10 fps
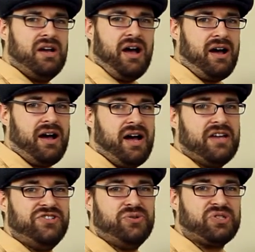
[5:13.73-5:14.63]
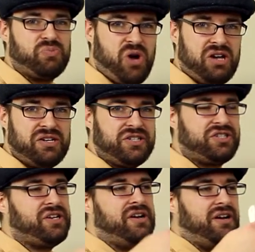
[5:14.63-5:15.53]
uh, a new
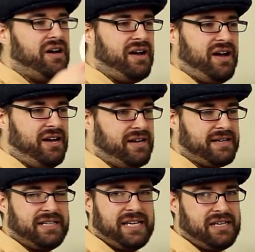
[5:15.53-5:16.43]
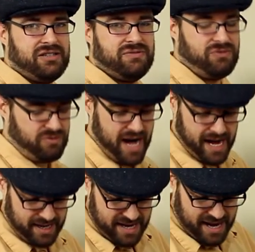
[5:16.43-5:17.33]
sponge, uh, clean
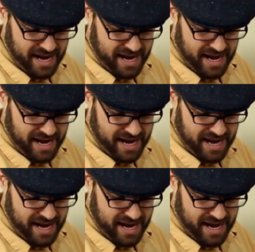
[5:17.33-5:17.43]
rag,